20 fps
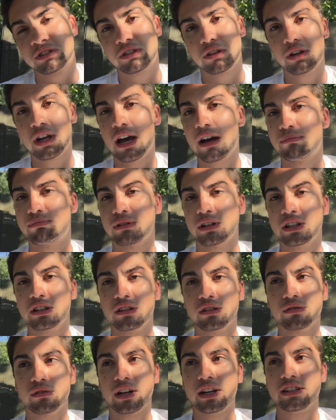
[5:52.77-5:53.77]
So yeah, pretty
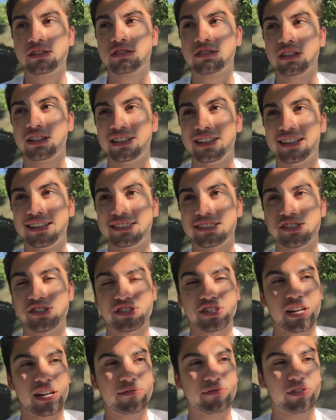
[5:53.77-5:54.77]
good race. It's a
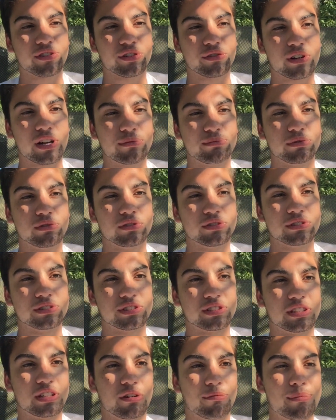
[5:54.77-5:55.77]
shame for the Red
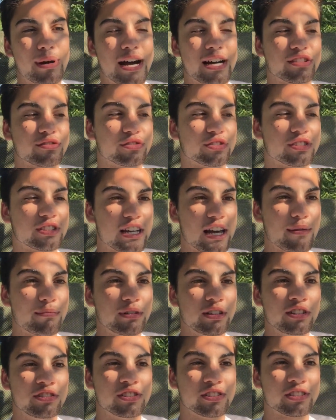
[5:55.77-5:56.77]
Bulls. You know, Max
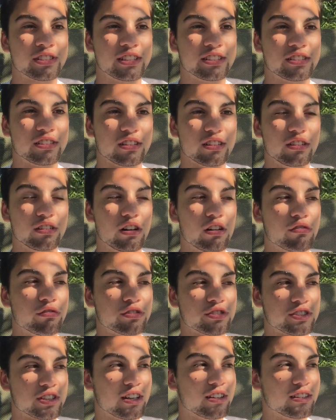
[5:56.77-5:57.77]
Verstappen, he just gets a little
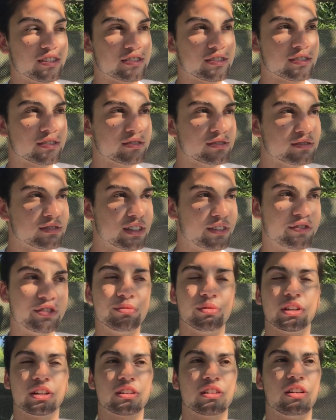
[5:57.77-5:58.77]
overzealous, if
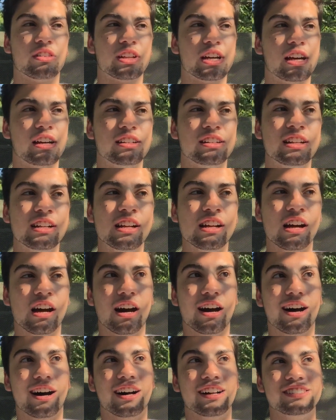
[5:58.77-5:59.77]
you want to call that.
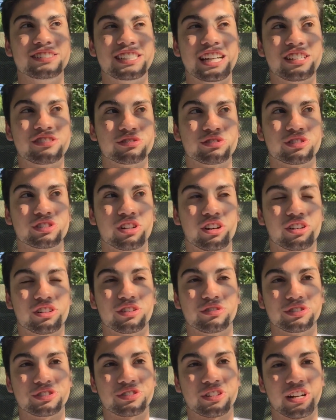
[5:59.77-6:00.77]
Daniel
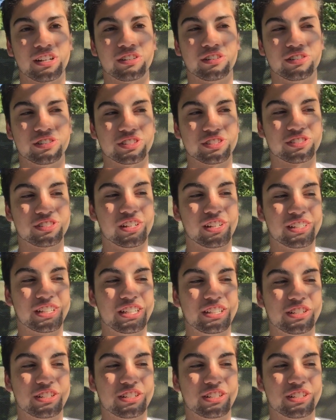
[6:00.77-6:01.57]
Ricciardo was trying to hold his tongue.